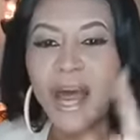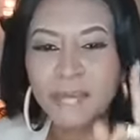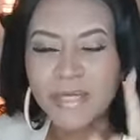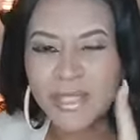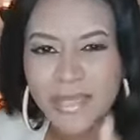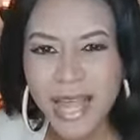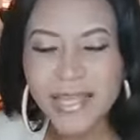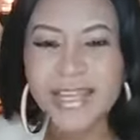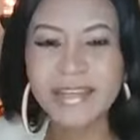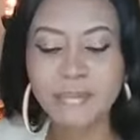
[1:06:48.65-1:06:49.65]
I'm
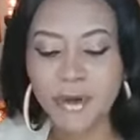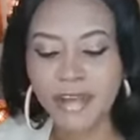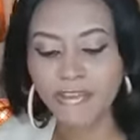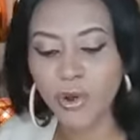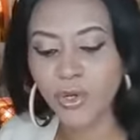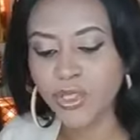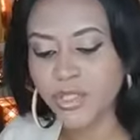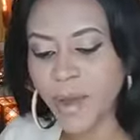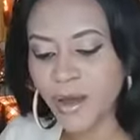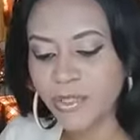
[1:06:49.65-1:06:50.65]
standing in prayer for your
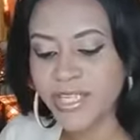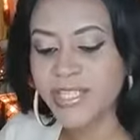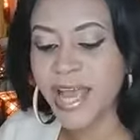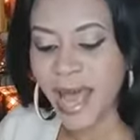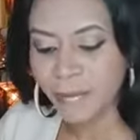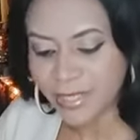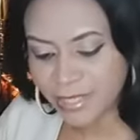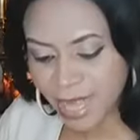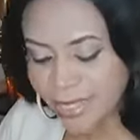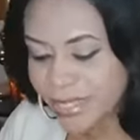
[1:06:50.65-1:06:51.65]
spouses. I'm
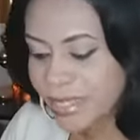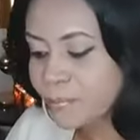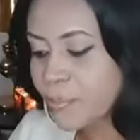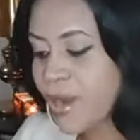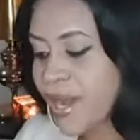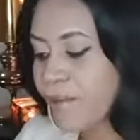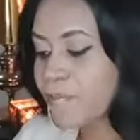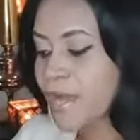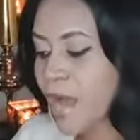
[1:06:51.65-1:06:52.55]
standing in prayer.